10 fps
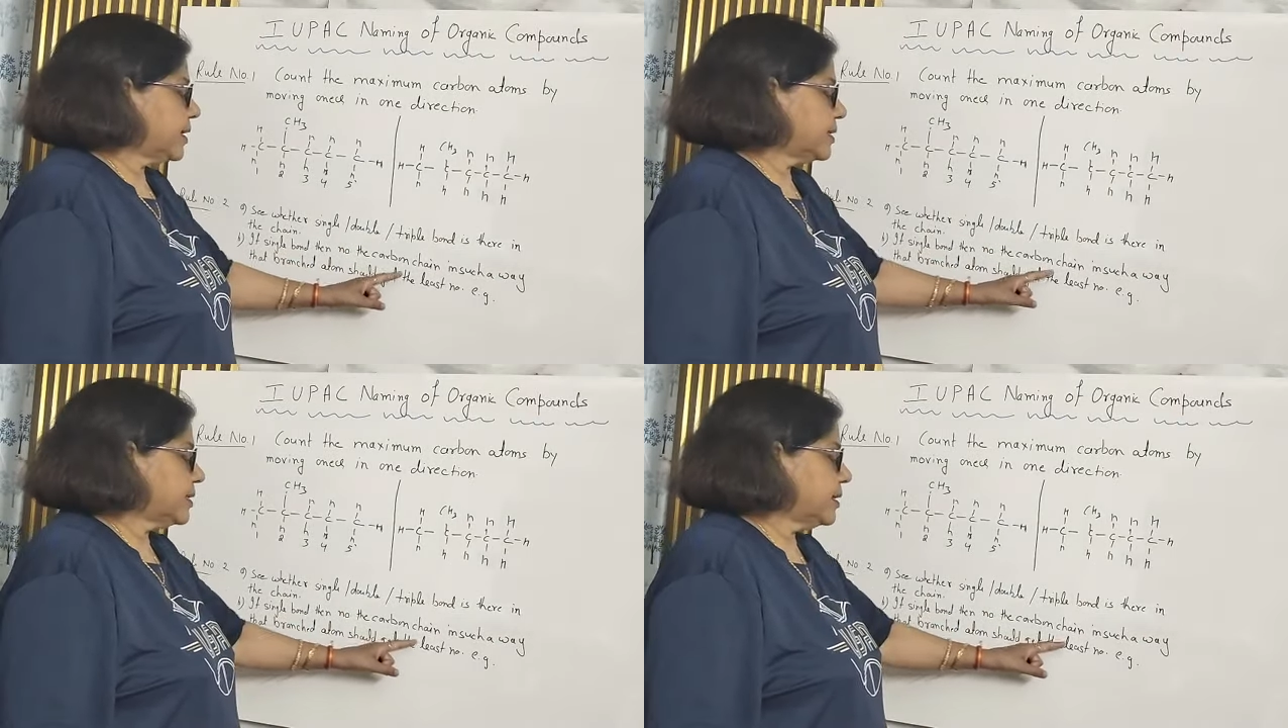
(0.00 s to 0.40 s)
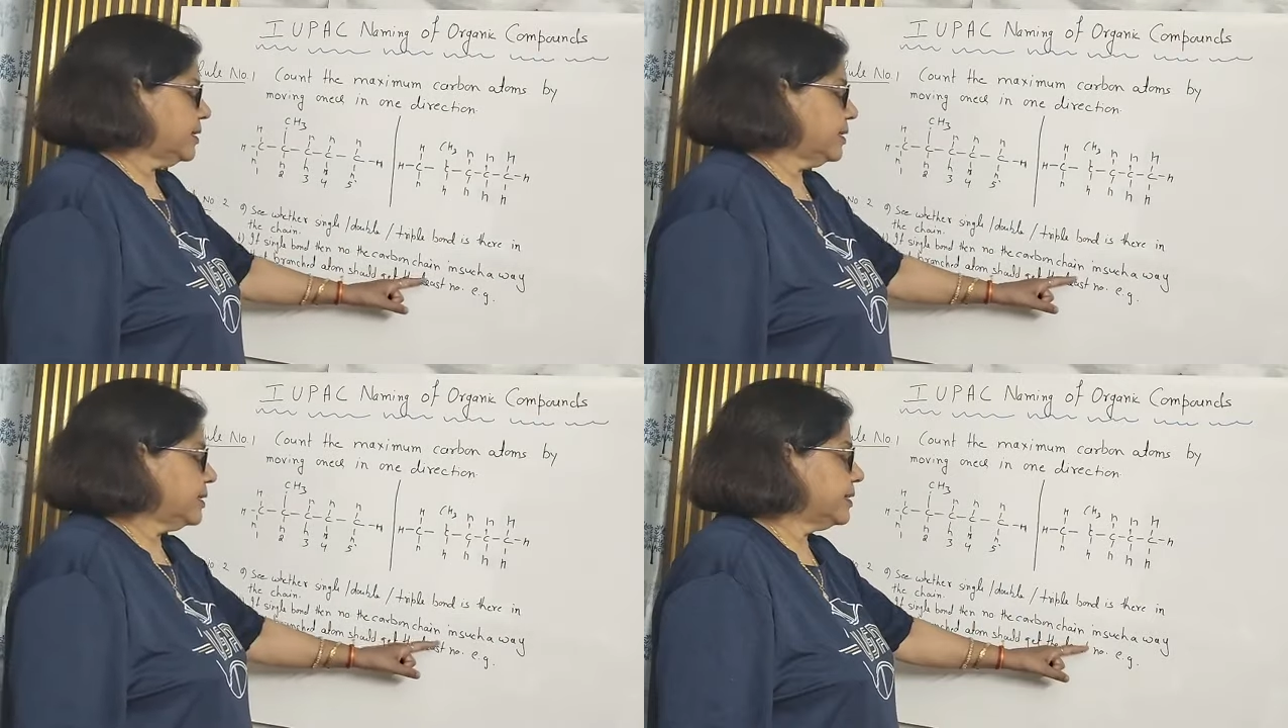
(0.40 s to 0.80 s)
get the
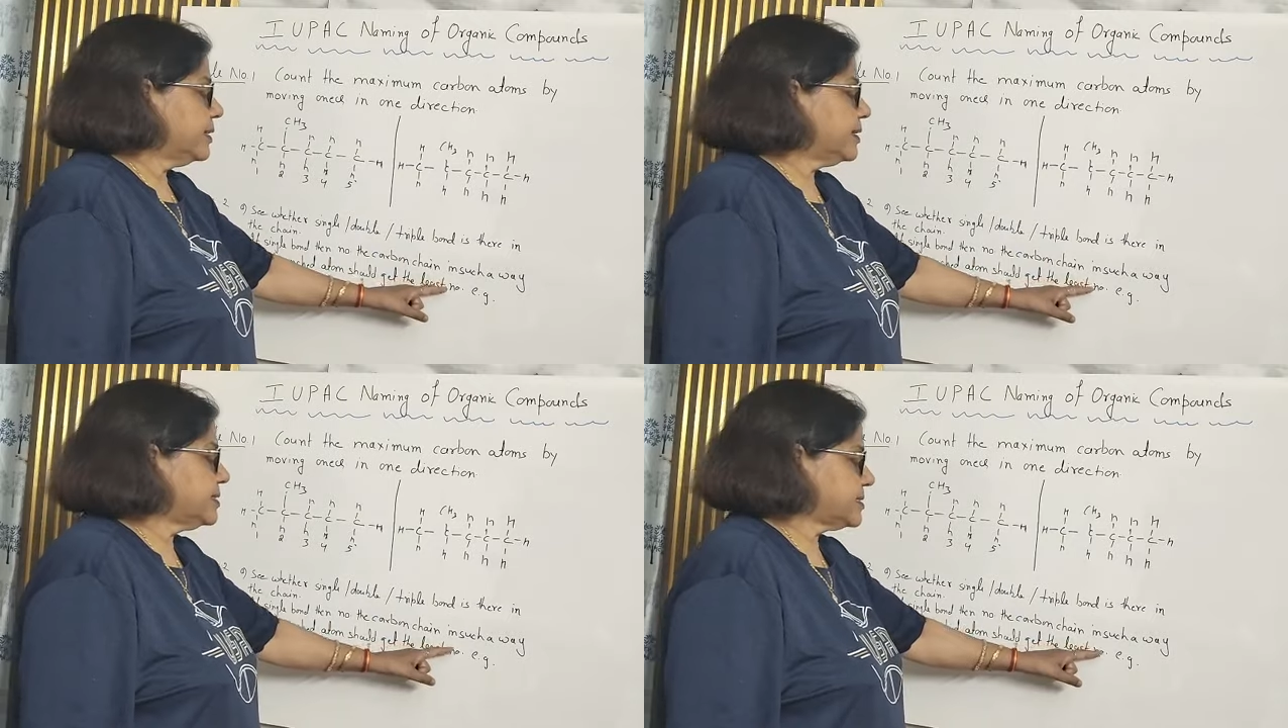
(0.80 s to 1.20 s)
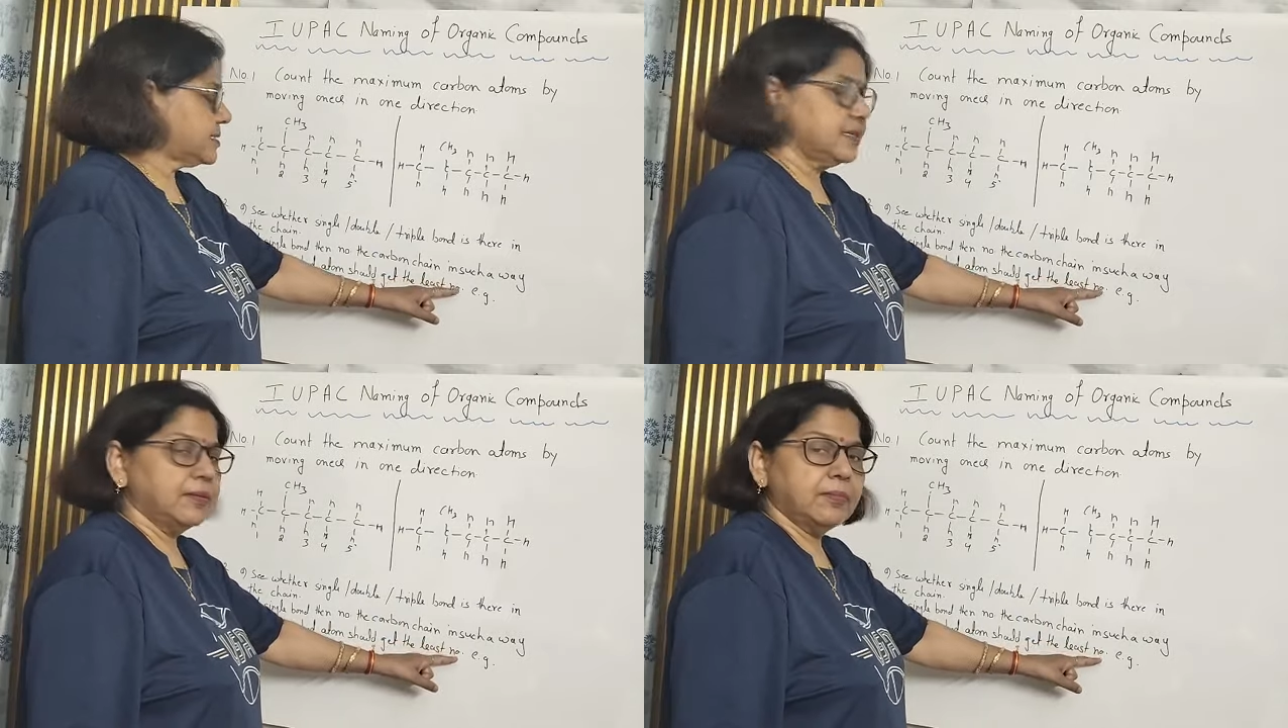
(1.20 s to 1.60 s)

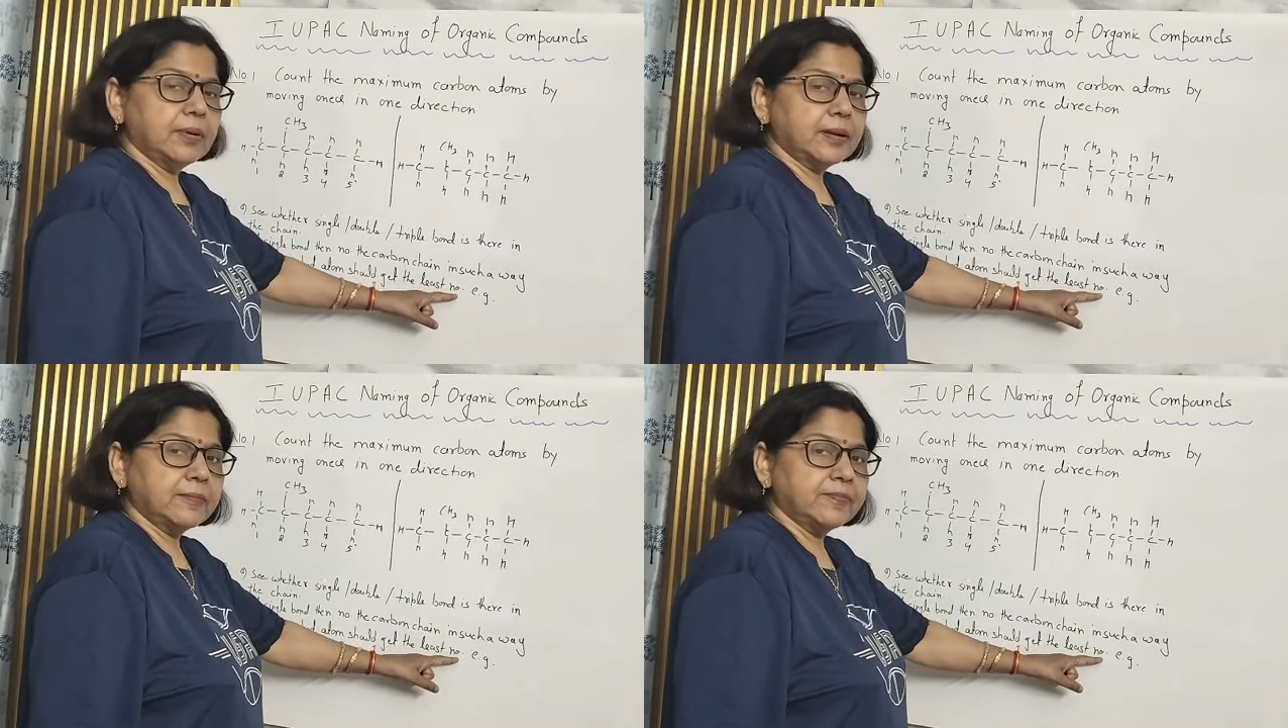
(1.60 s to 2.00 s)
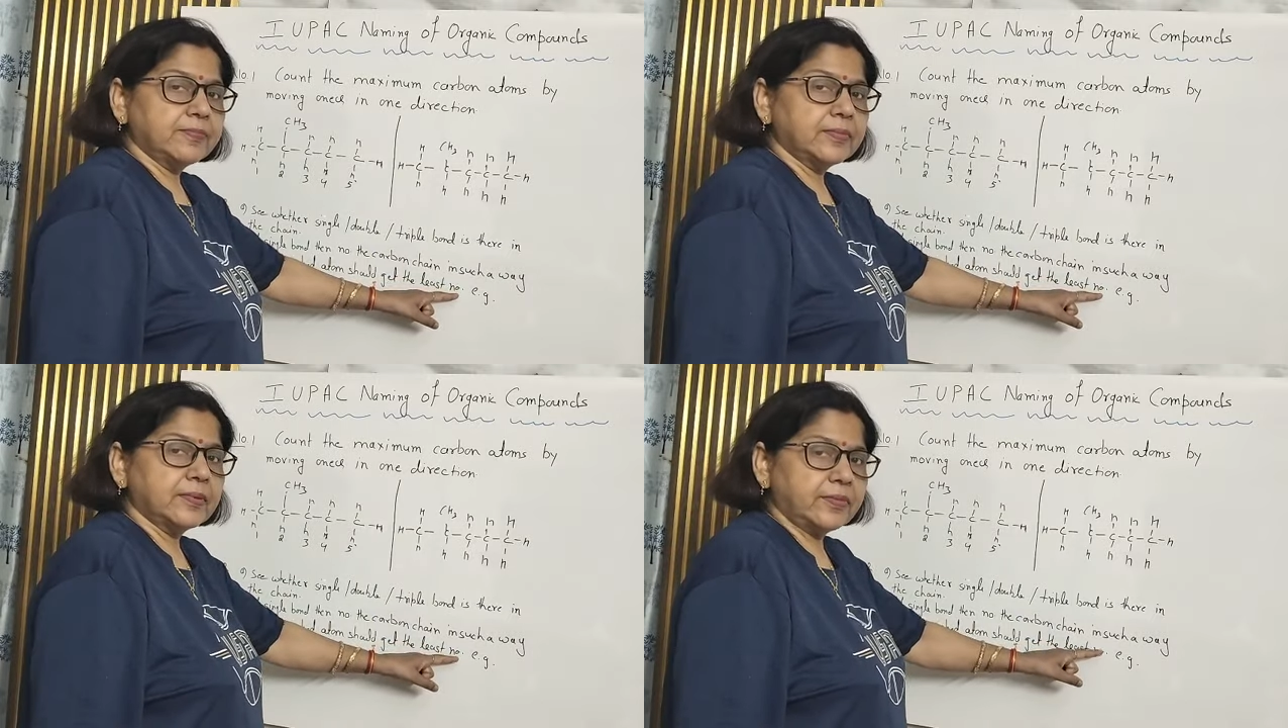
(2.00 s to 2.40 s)
least number,
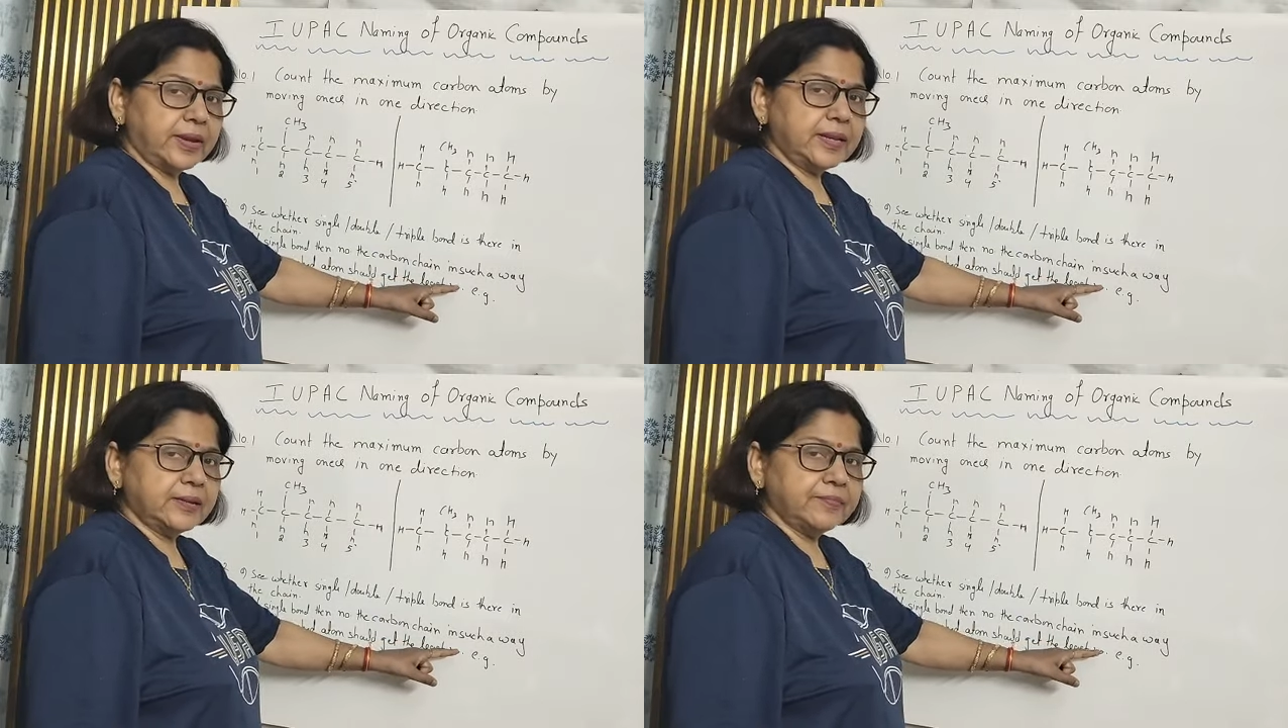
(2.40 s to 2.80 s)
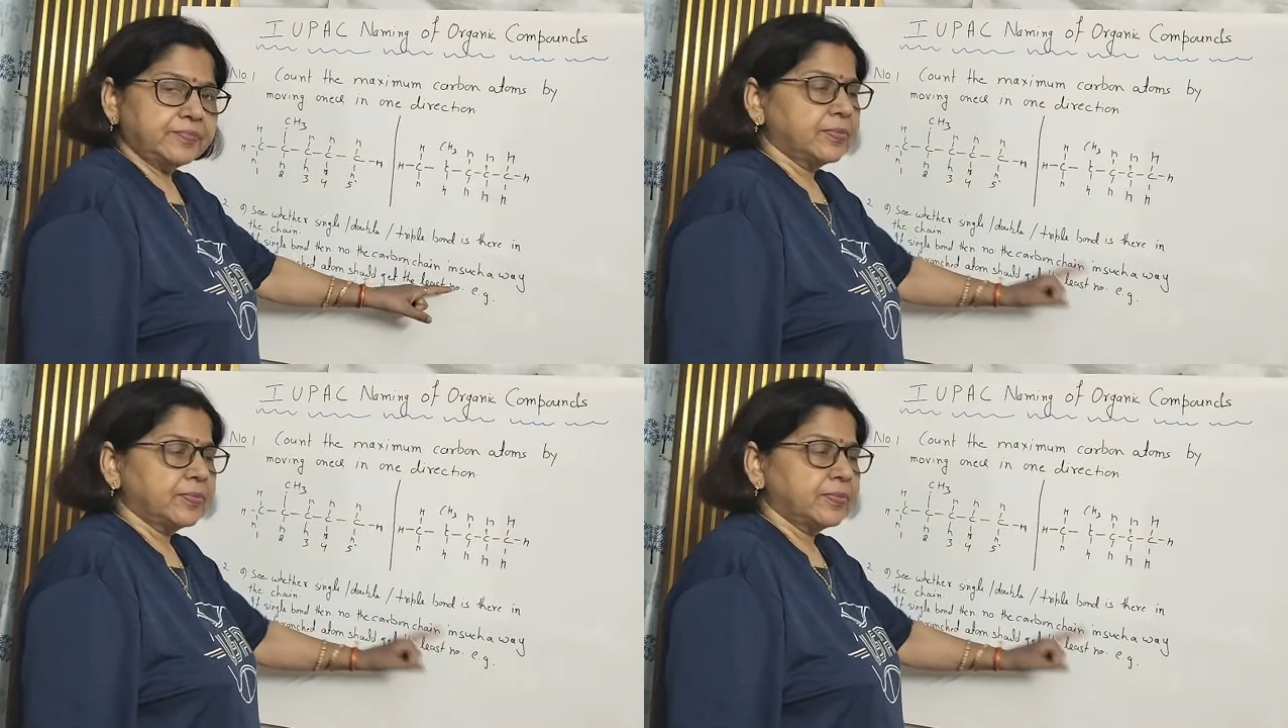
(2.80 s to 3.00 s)
right?